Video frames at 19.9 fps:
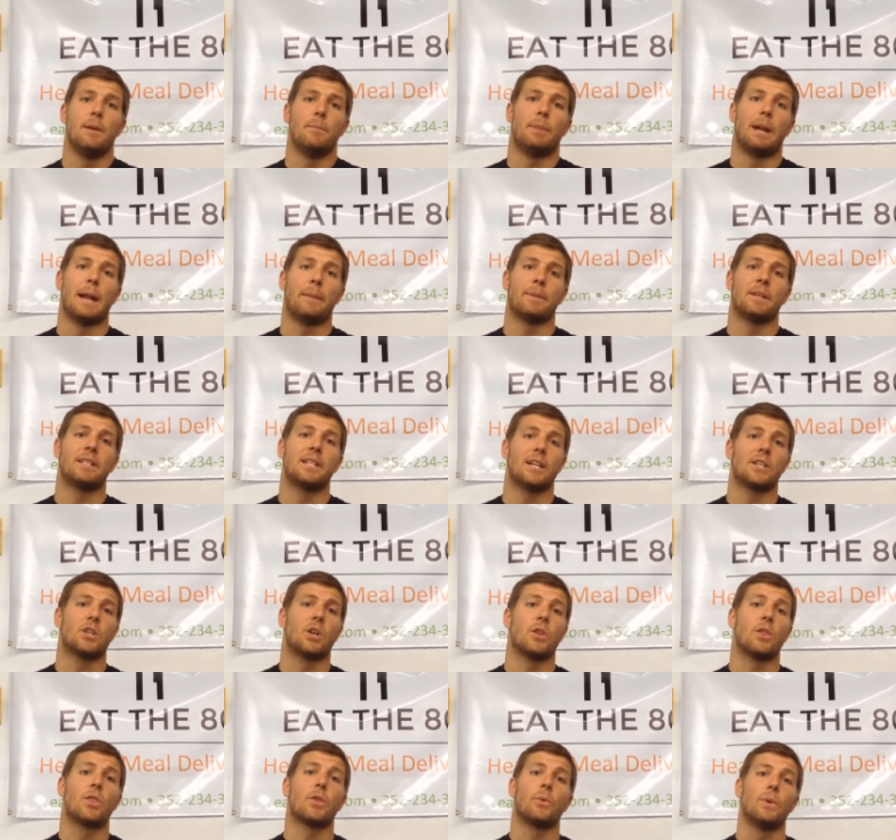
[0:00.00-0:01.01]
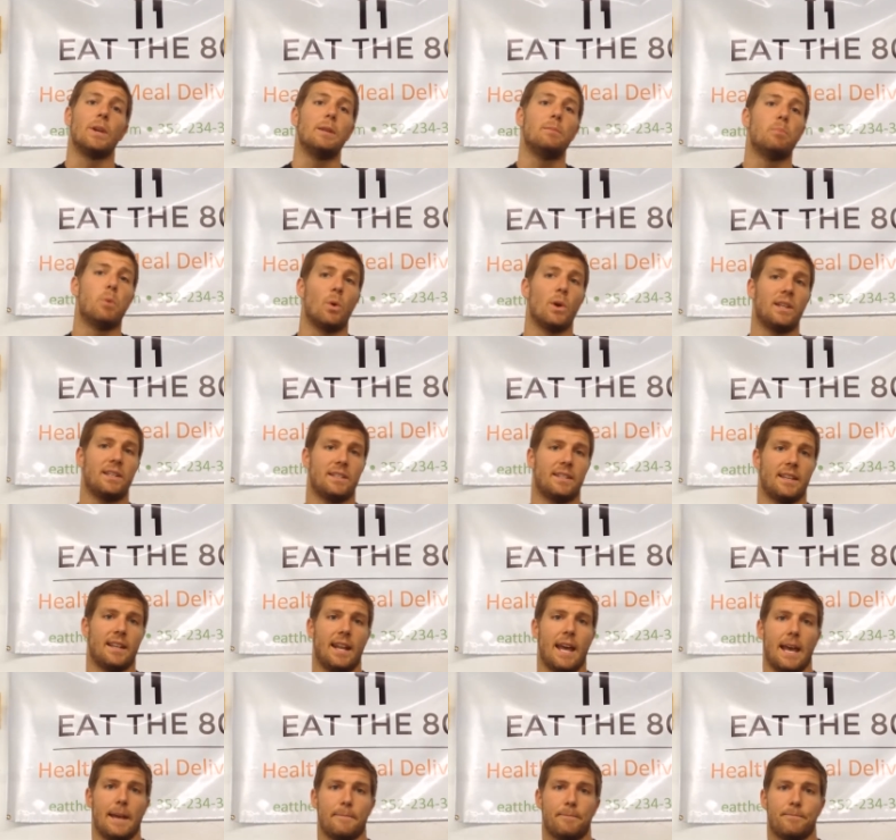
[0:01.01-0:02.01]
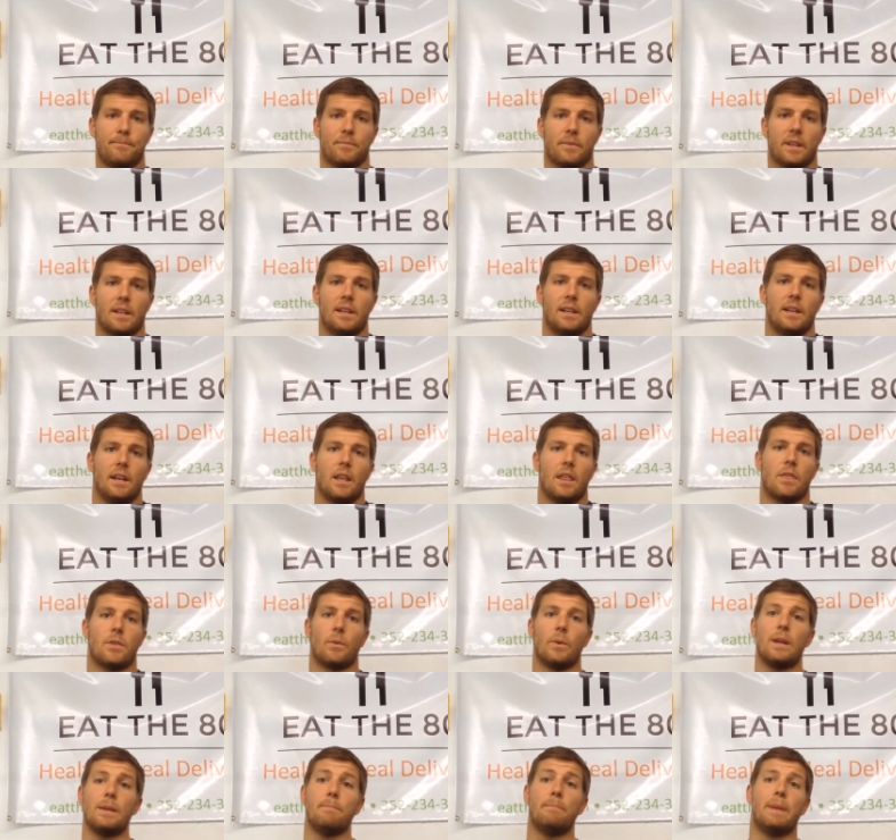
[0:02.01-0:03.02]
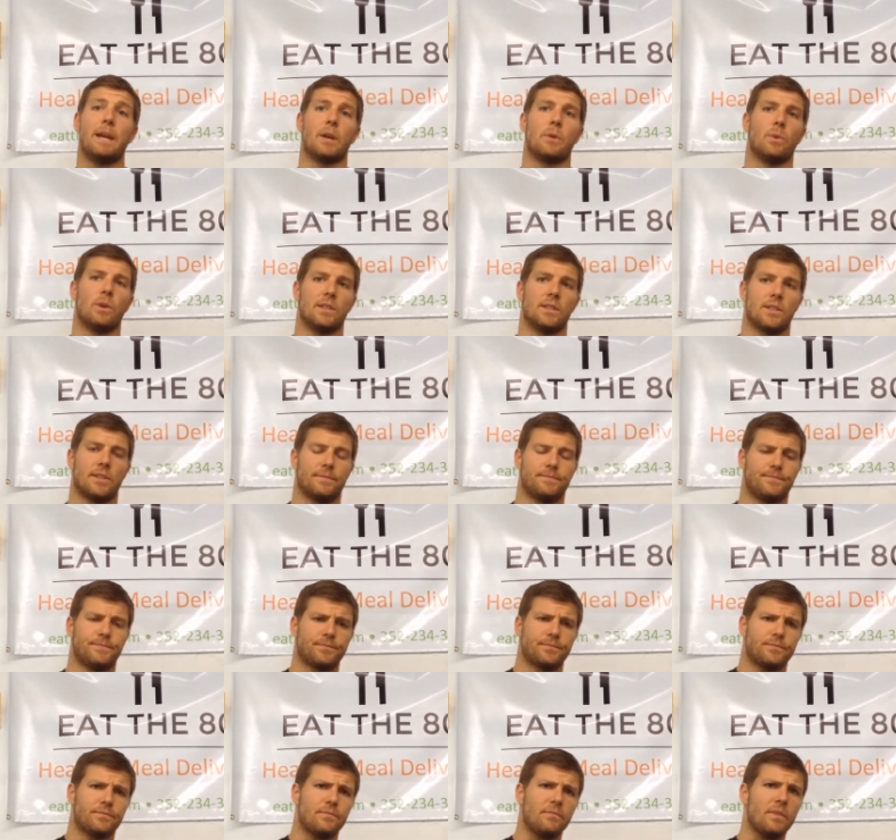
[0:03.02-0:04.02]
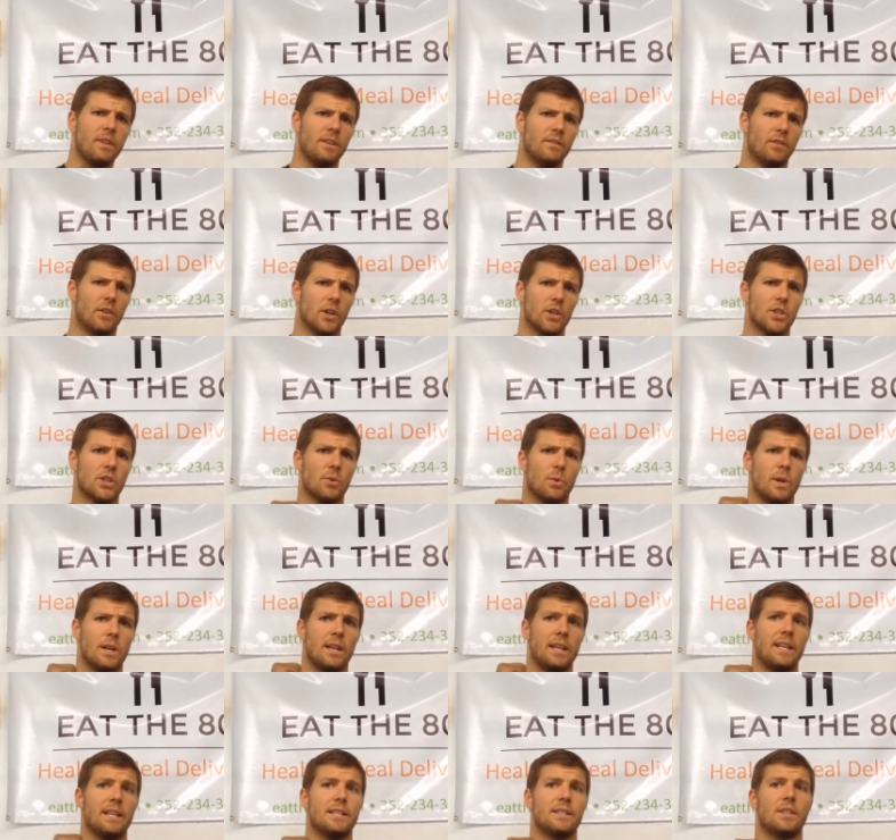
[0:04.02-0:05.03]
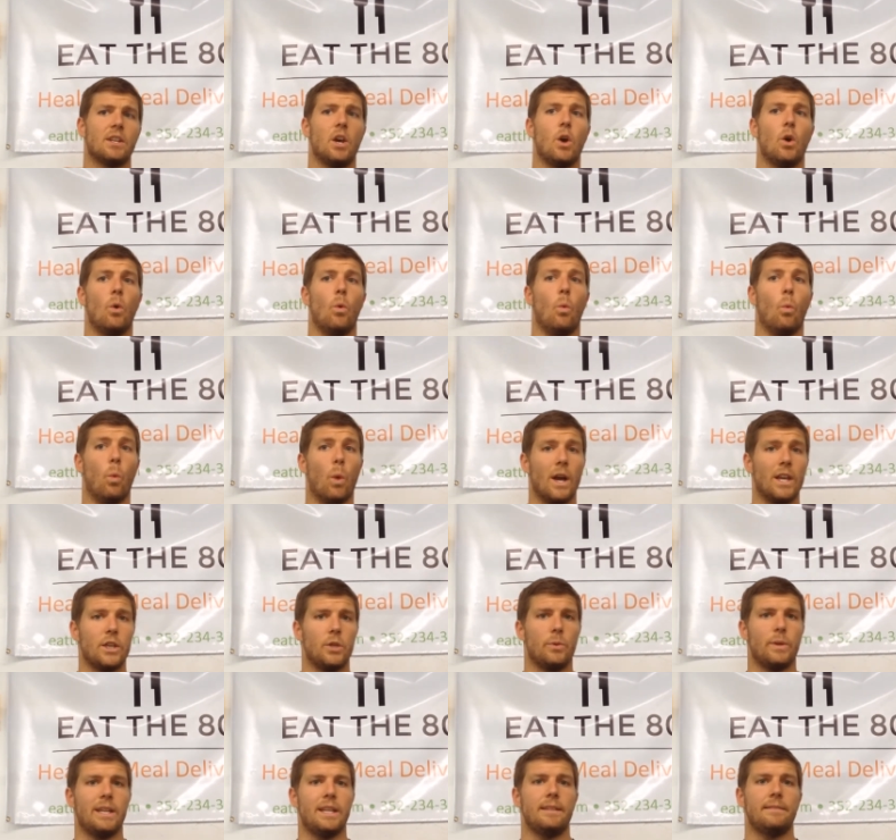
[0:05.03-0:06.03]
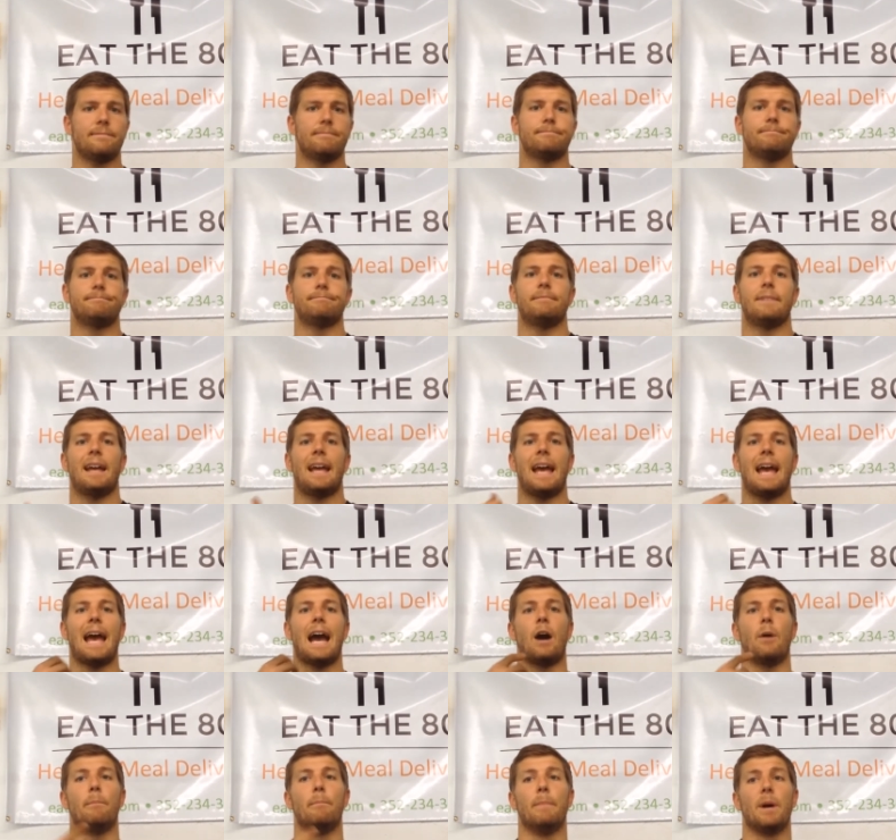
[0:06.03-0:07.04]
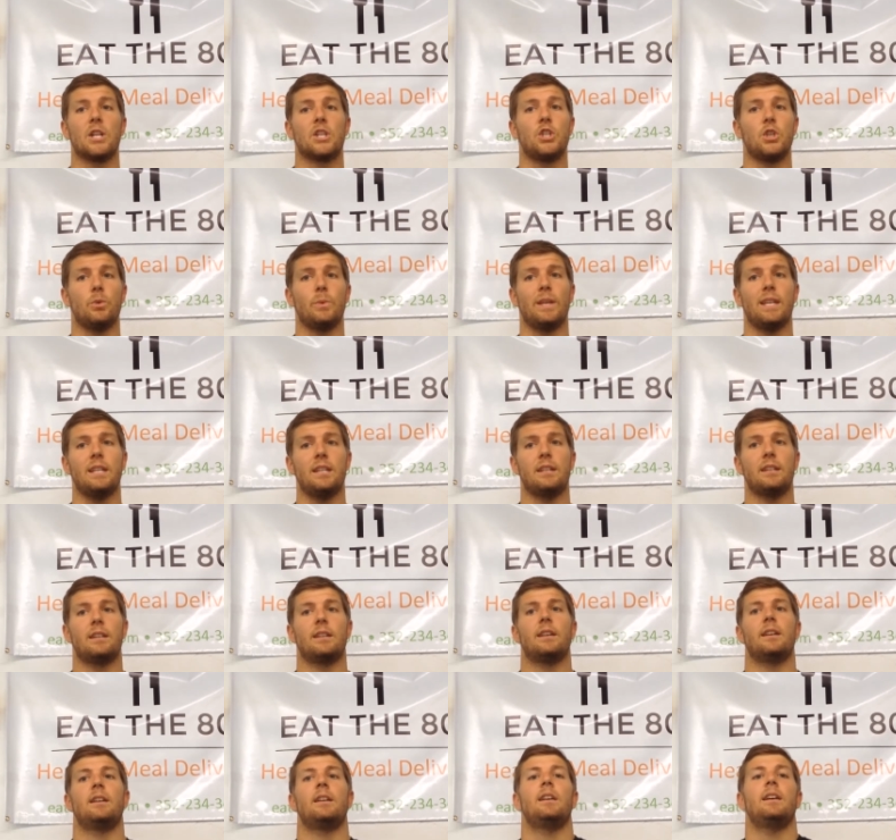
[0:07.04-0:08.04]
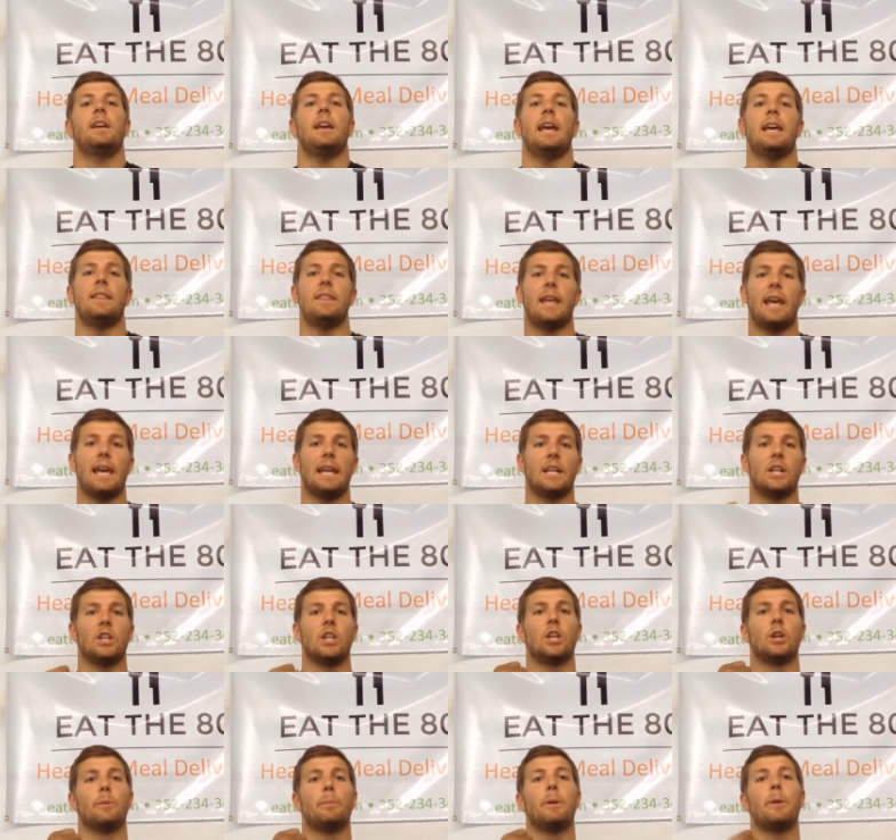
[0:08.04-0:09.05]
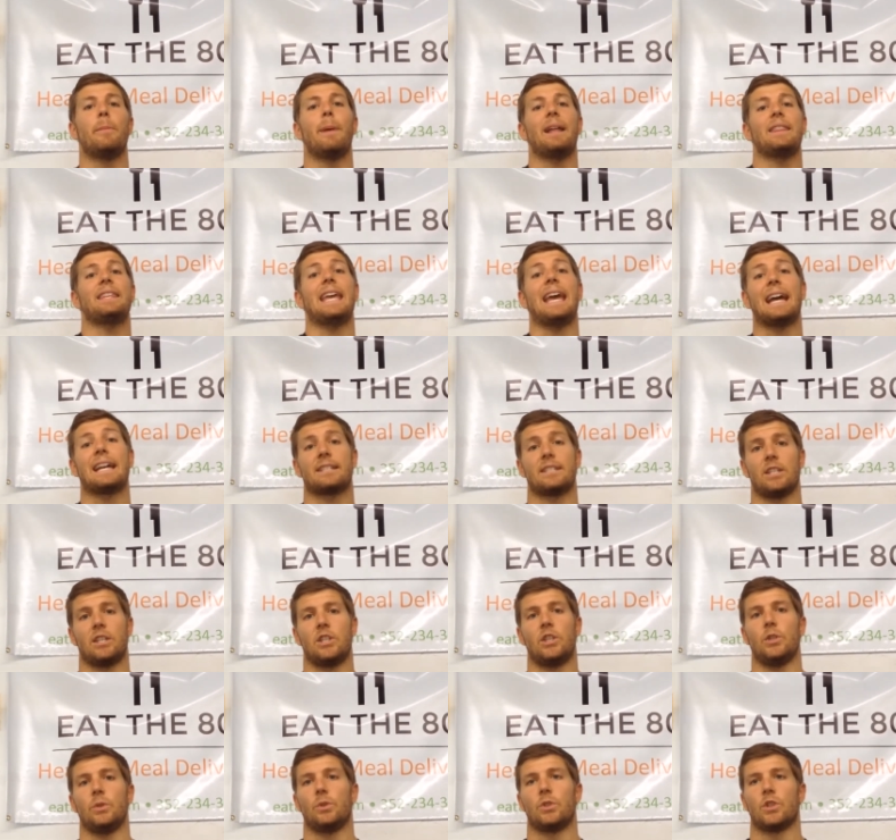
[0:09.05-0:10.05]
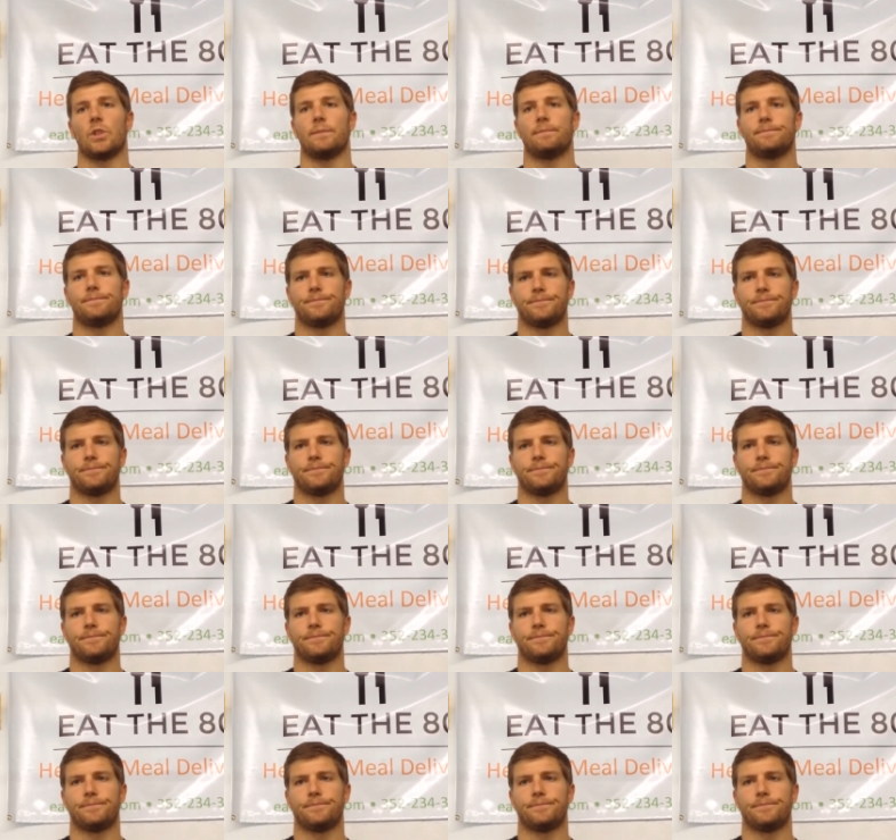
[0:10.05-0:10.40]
But I'm going to touch on three points today. Three big ones. First one is what you eat, how much you eat, and then a little bit about the execution.